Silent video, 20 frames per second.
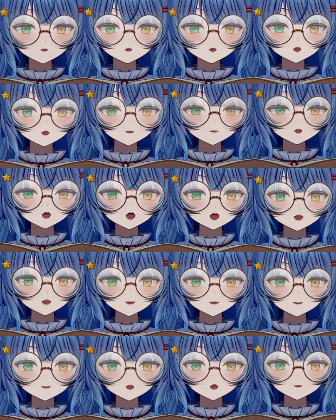a die
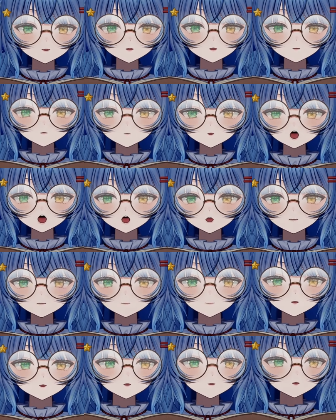to tell you how
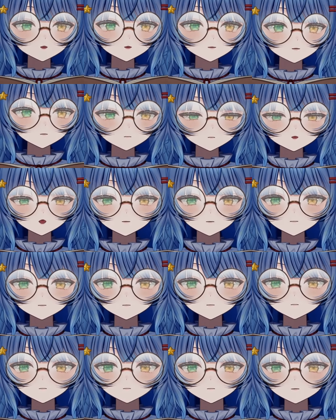far along the prompts
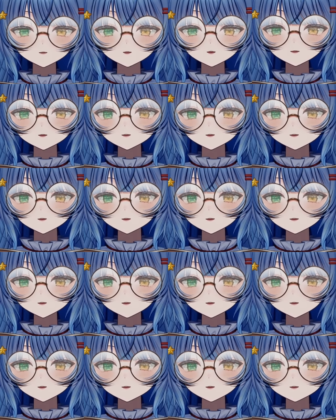you proceed,